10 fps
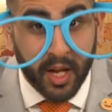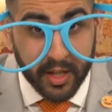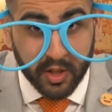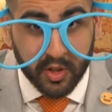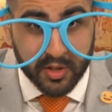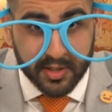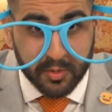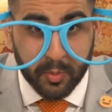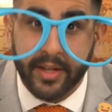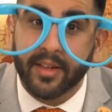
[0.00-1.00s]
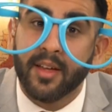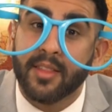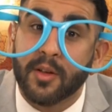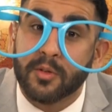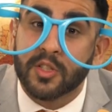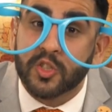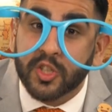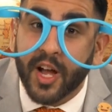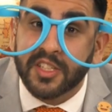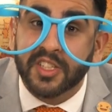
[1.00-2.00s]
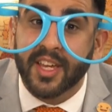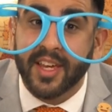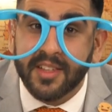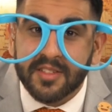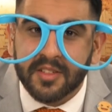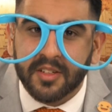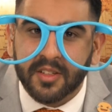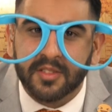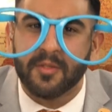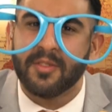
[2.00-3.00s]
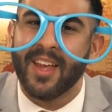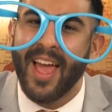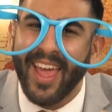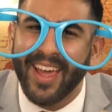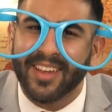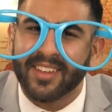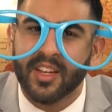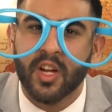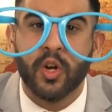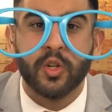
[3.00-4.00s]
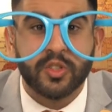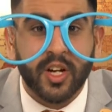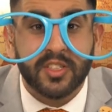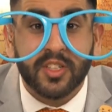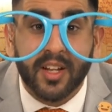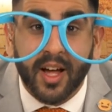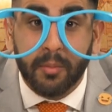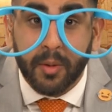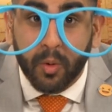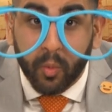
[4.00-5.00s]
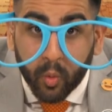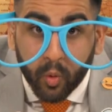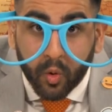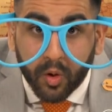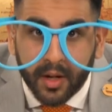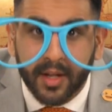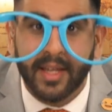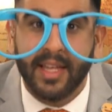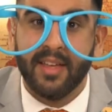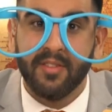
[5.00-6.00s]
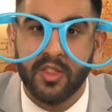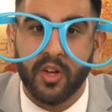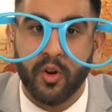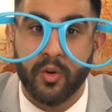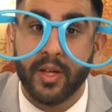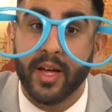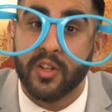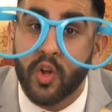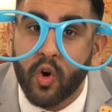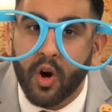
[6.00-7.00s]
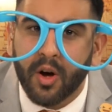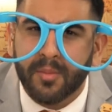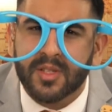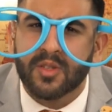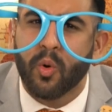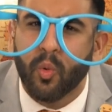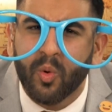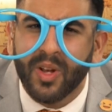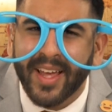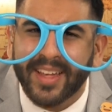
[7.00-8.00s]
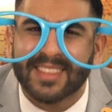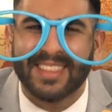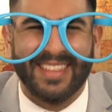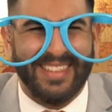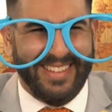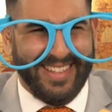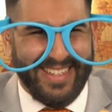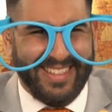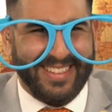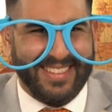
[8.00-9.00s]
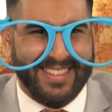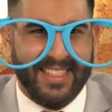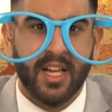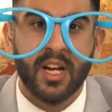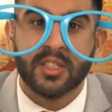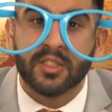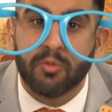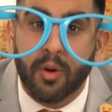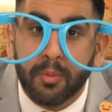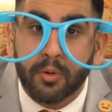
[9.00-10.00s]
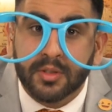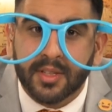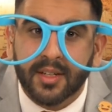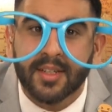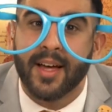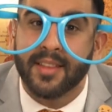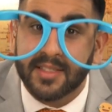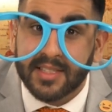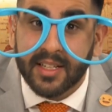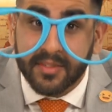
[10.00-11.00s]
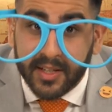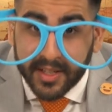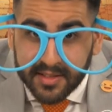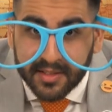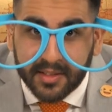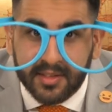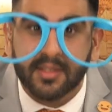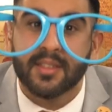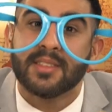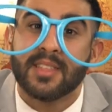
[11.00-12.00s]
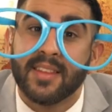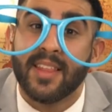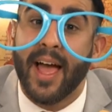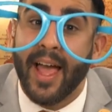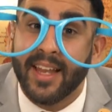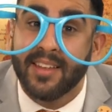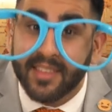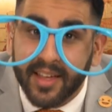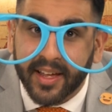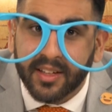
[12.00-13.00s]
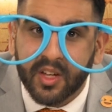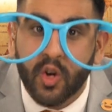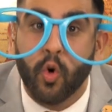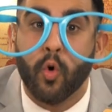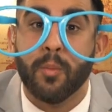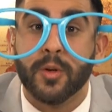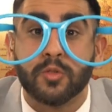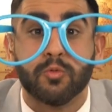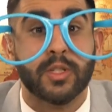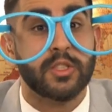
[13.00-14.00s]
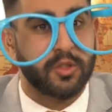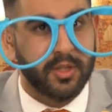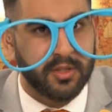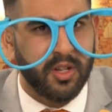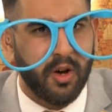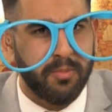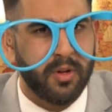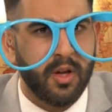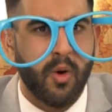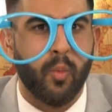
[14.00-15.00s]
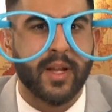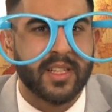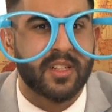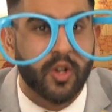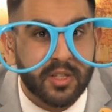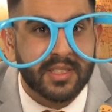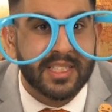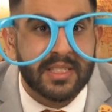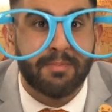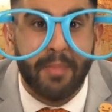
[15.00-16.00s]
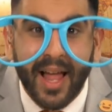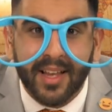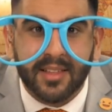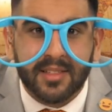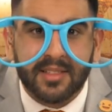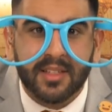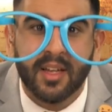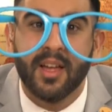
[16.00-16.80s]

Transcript: In the news this week, there was a tragic incident of an egg who tried to climb up a wall, even though he had no arms or legs. Yikes. The reporter at the scene of the incident said that Eddie the Egg almost reached to the top when he lost his balance